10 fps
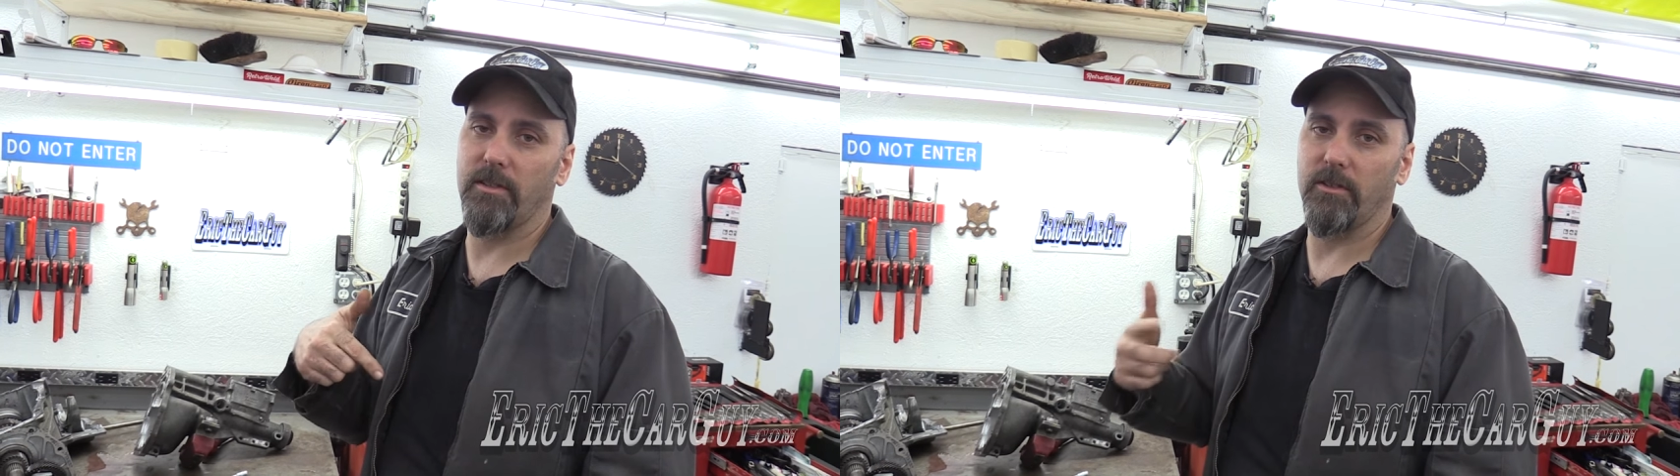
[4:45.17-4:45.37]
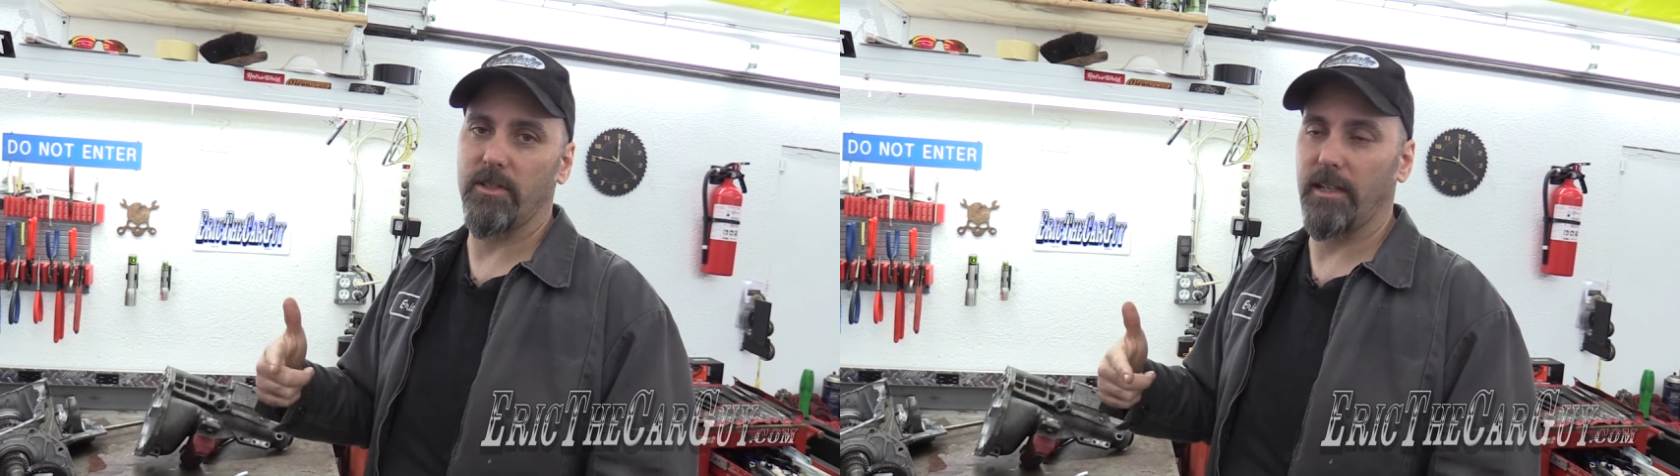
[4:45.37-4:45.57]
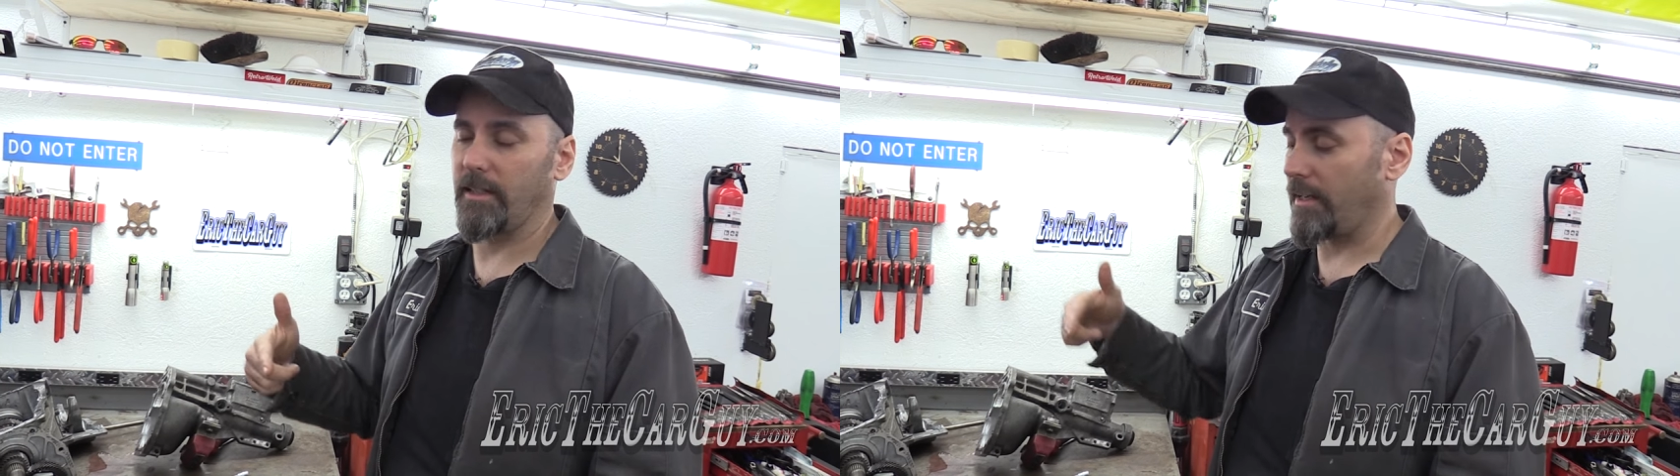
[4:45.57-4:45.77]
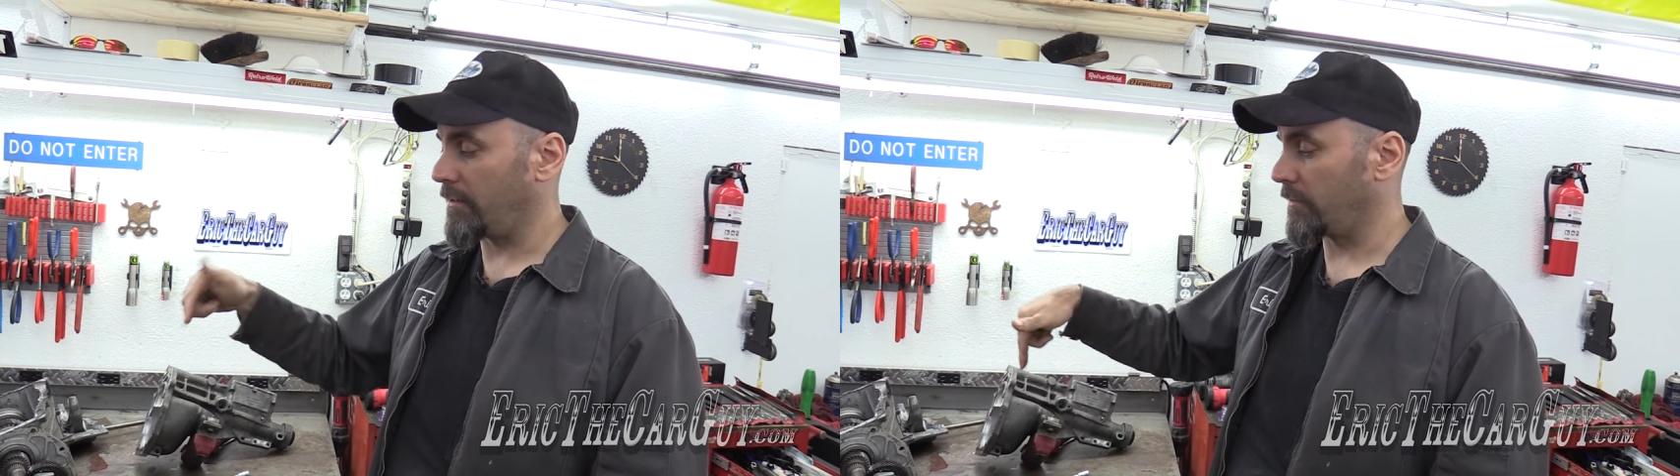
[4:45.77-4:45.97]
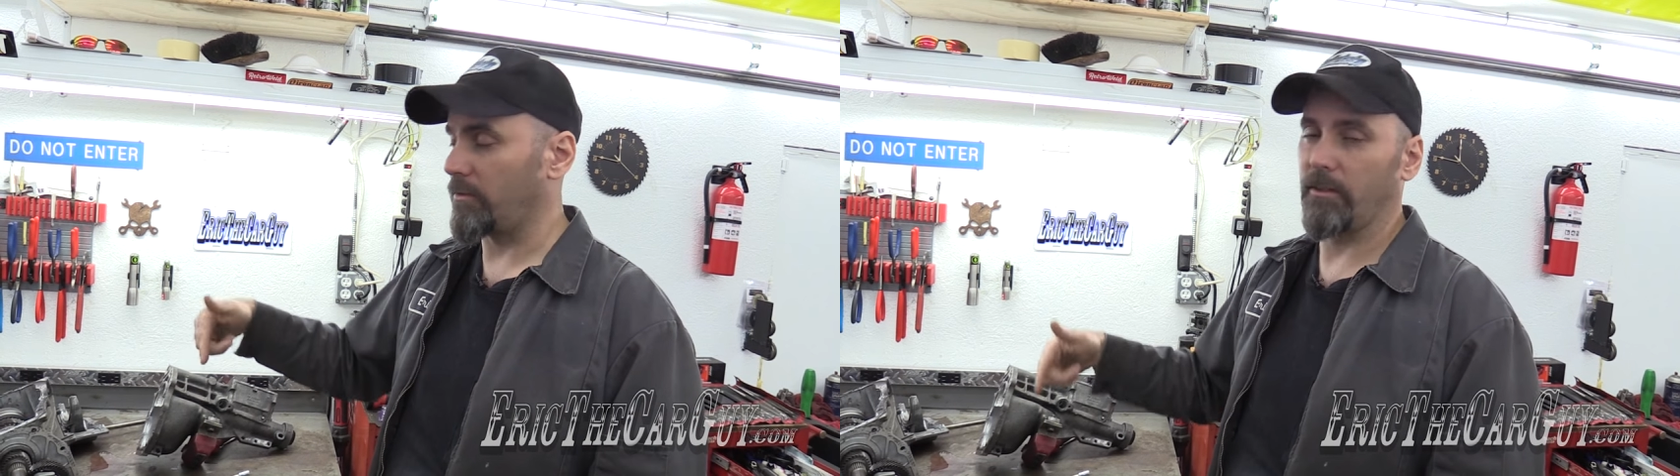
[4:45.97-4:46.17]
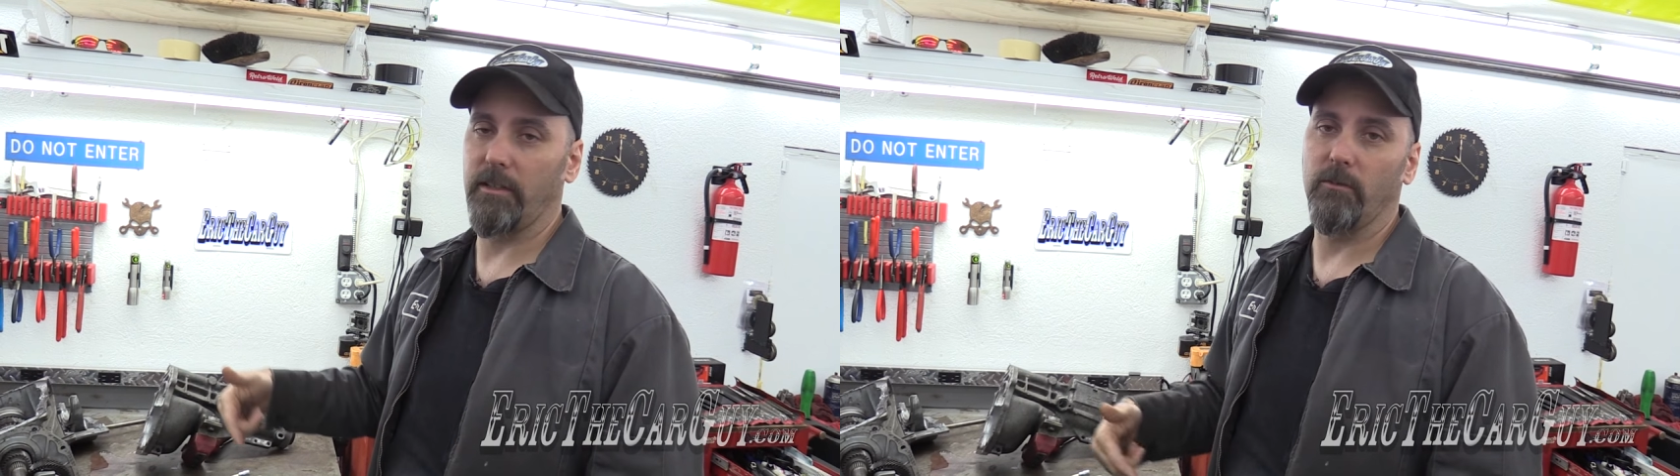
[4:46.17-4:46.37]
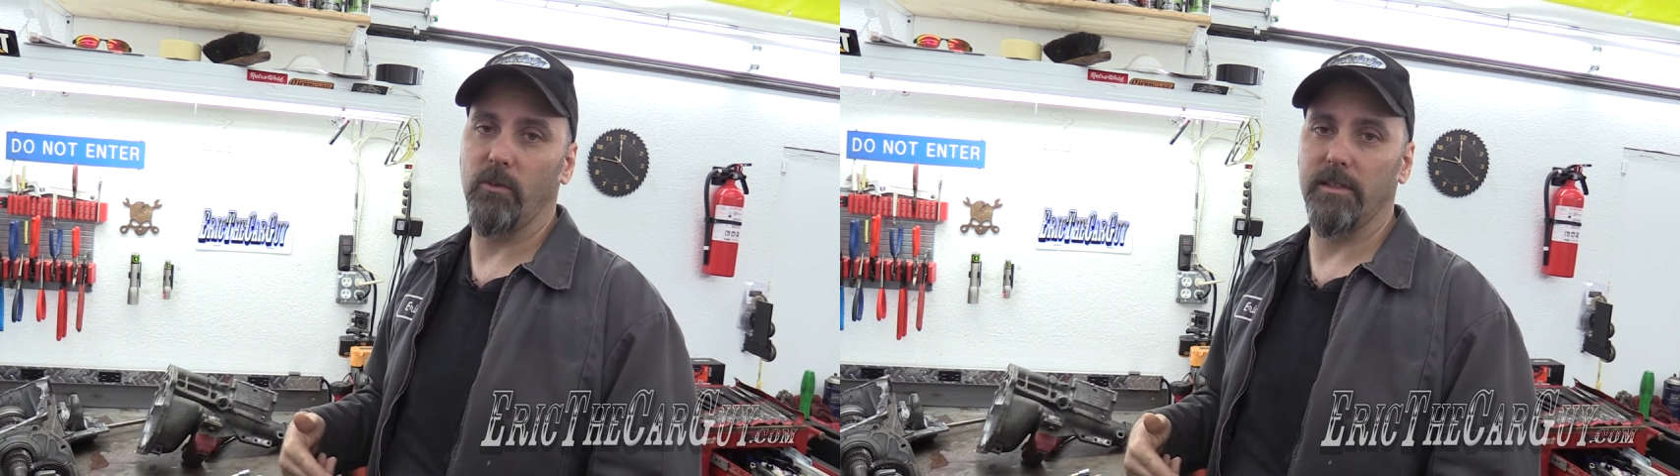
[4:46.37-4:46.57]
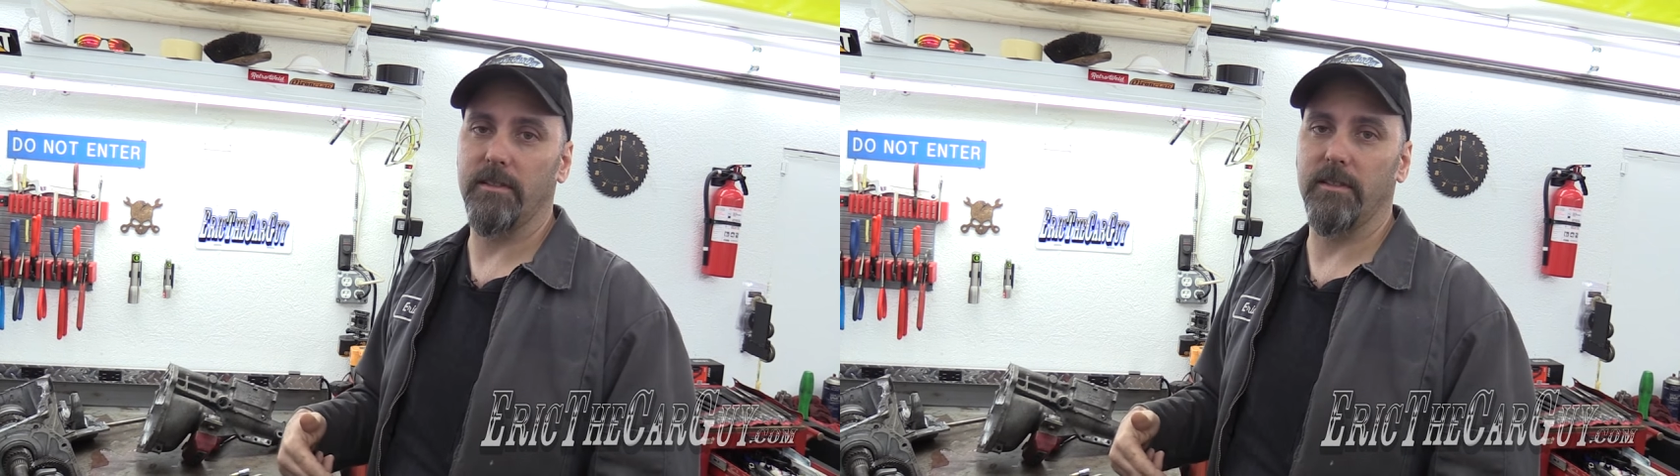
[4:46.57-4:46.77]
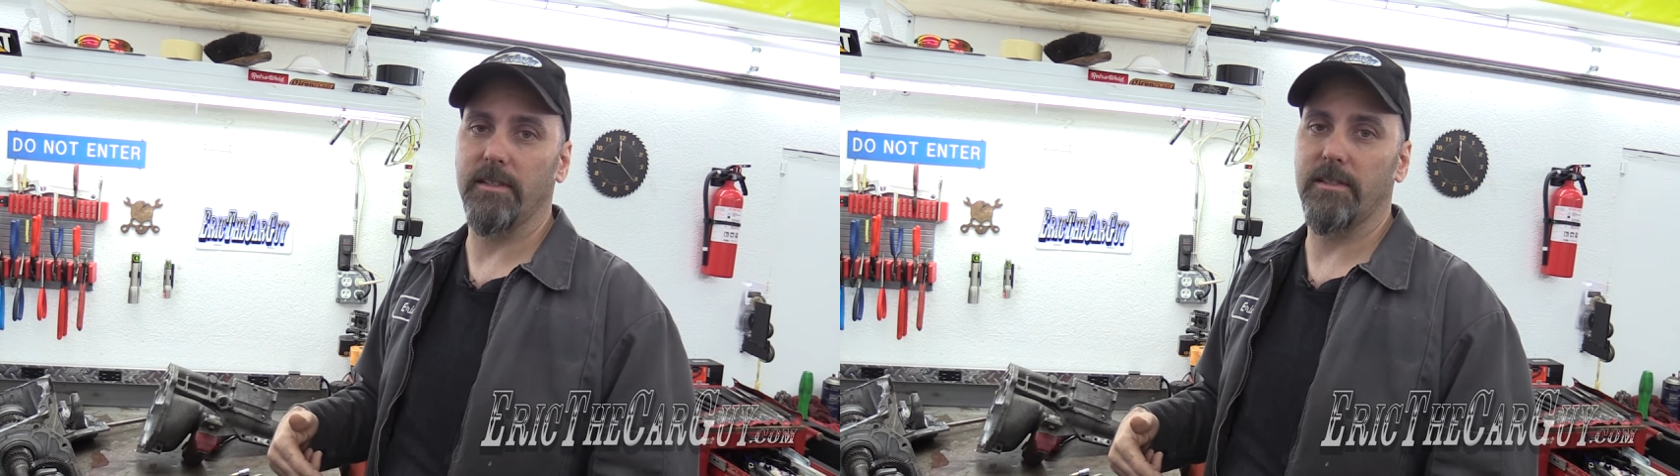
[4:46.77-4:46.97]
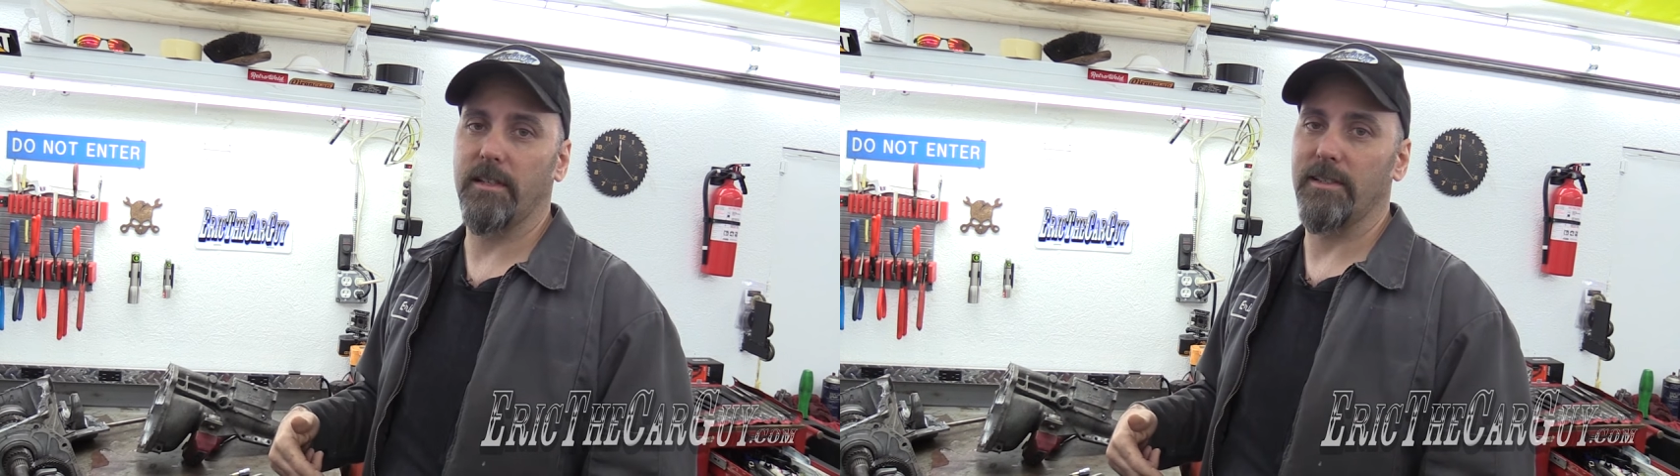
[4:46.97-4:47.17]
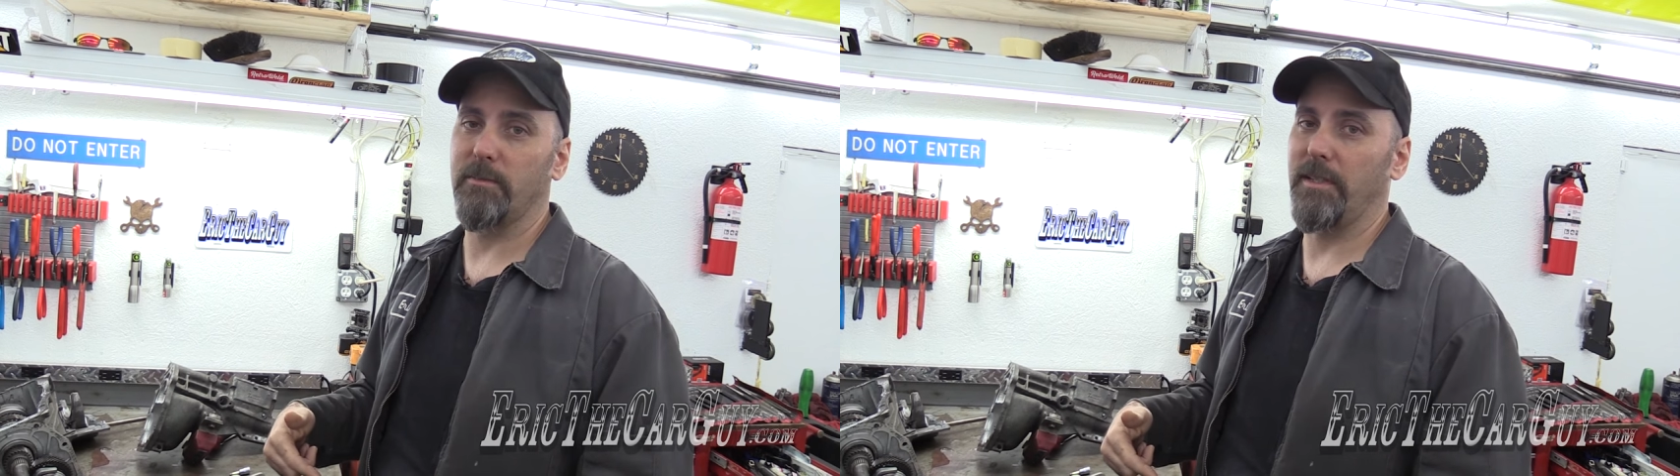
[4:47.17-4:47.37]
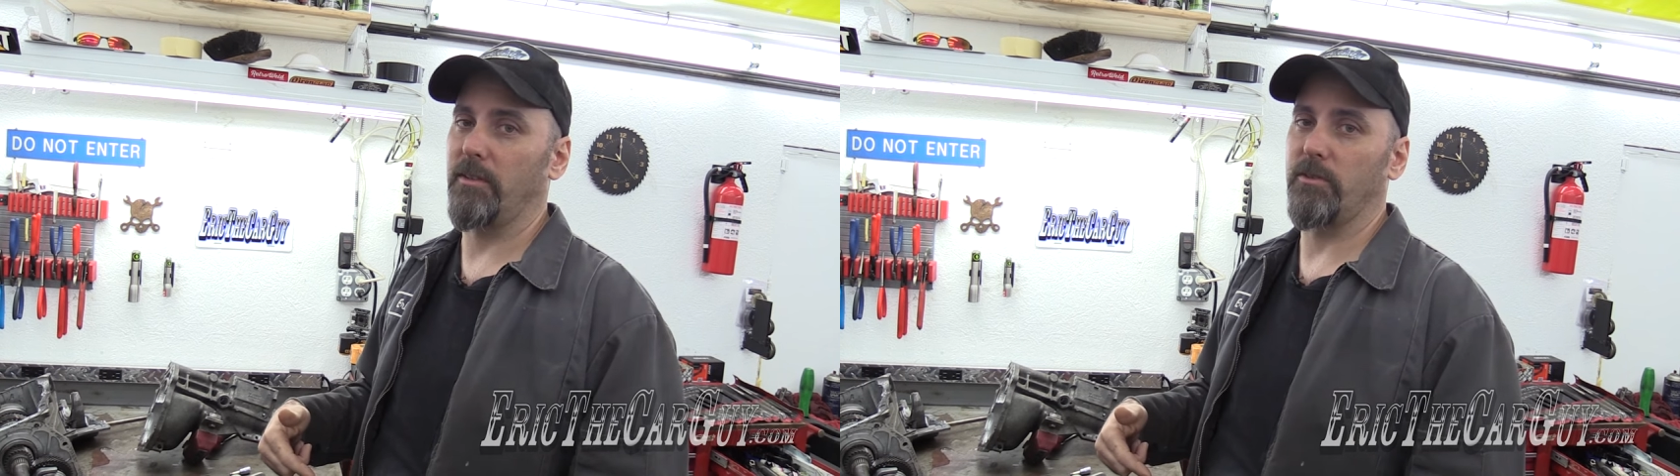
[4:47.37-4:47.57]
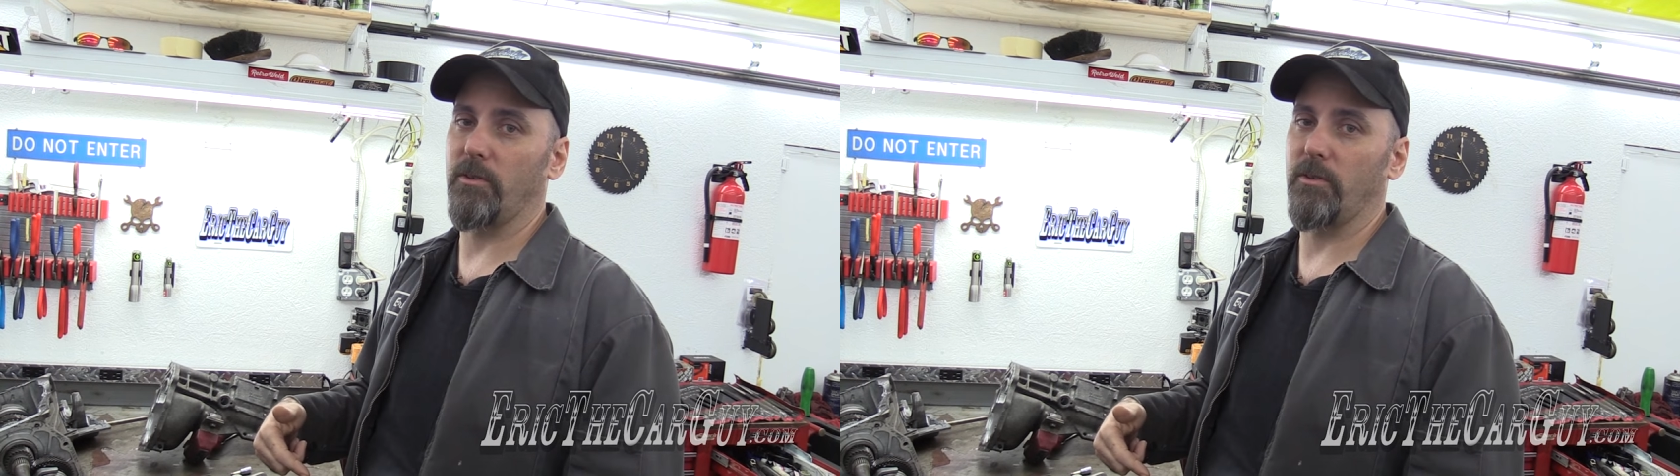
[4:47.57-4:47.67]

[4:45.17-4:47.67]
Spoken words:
so go check that out, including one to this speedo